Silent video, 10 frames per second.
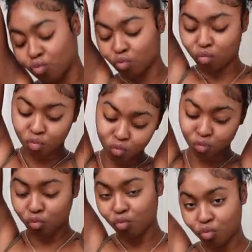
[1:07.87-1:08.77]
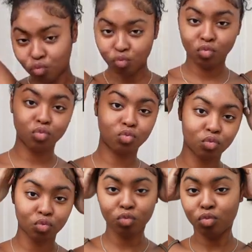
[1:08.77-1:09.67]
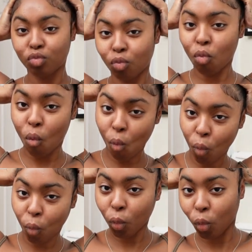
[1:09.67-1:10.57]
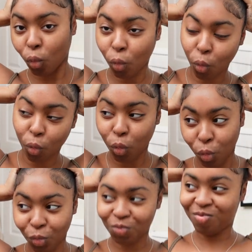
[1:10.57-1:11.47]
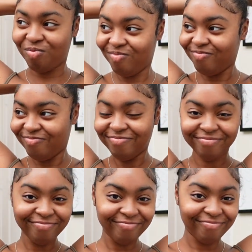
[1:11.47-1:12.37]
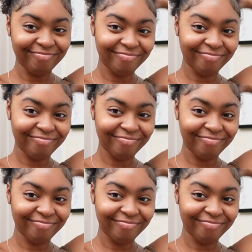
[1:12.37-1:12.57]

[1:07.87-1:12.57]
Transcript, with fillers: boom. So doing this style is super easy. The only thing that you have to pay attention